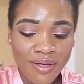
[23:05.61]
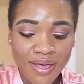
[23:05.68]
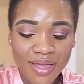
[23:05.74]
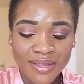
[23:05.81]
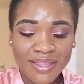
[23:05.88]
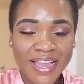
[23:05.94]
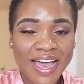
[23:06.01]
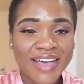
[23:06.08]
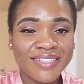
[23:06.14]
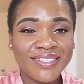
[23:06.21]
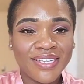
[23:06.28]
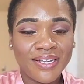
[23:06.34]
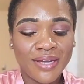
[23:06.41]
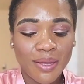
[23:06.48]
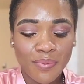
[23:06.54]
And
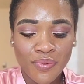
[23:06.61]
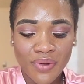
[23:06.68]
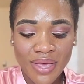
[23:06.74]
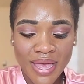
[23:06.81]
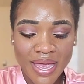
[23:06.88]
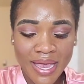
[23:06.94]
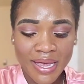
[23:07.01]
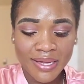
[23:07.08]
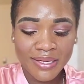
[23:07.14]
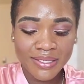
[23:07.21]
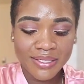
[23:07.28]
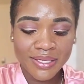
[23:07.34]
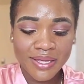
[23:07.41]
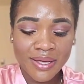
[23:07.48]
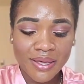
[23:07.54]
lastly, number eight,